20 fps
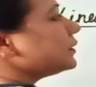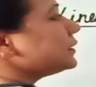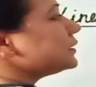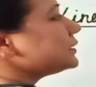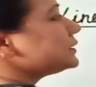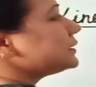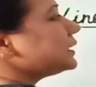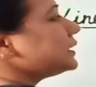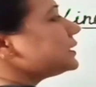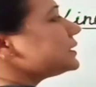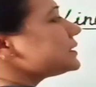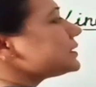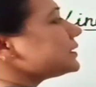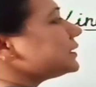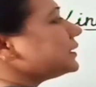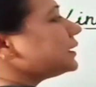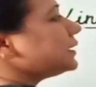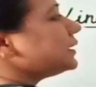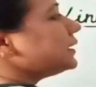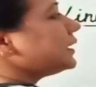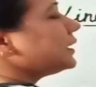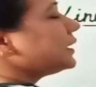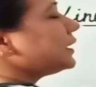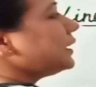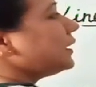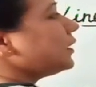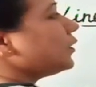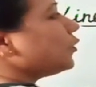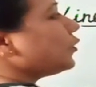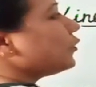Since the
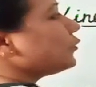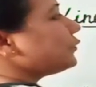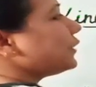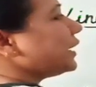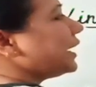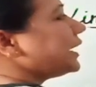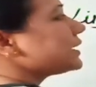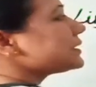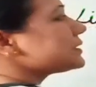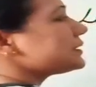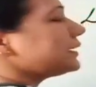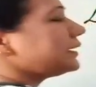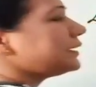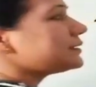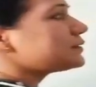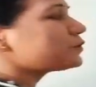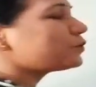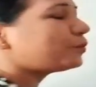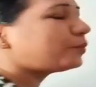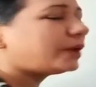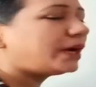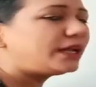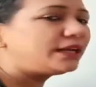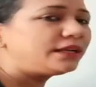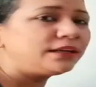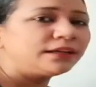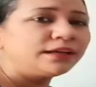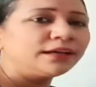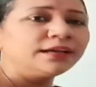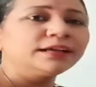degree of x is
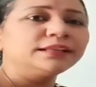1,